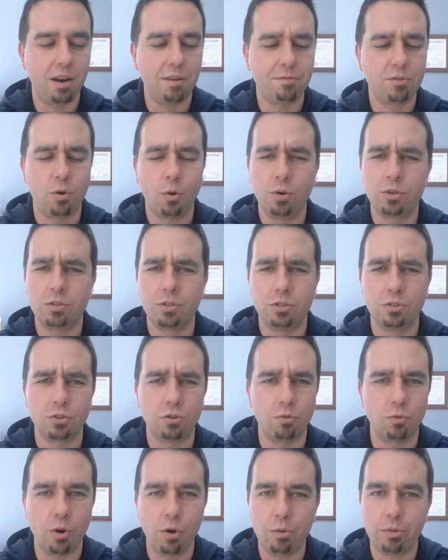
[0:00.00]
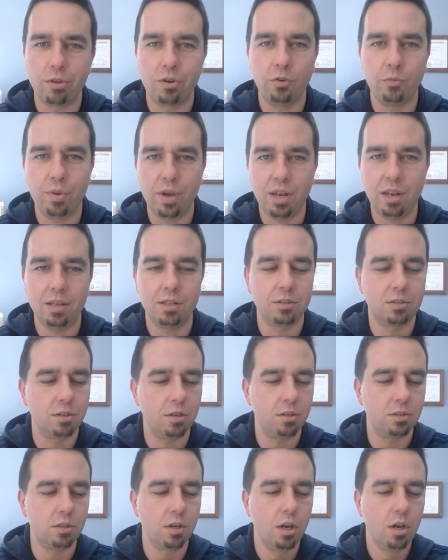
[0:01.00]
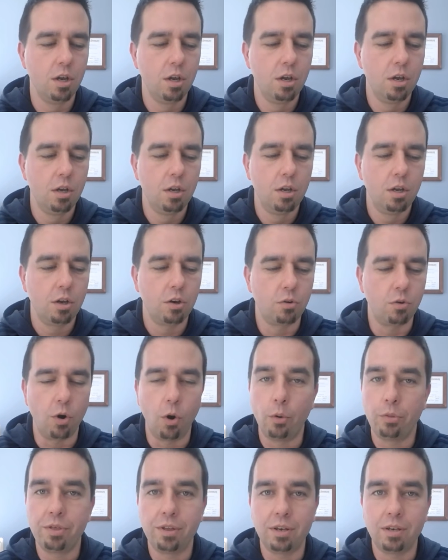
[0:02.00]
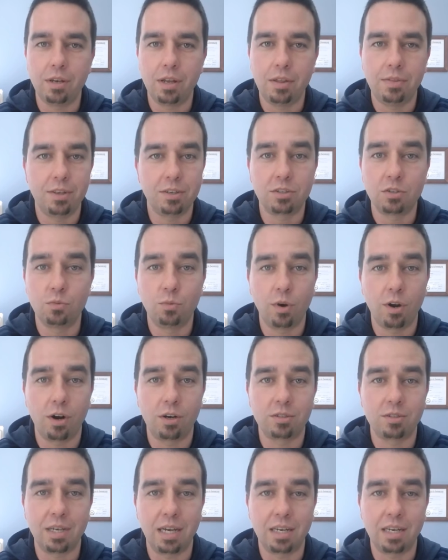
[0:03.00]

And of course, there's growth in obedience. There's growth in, this is what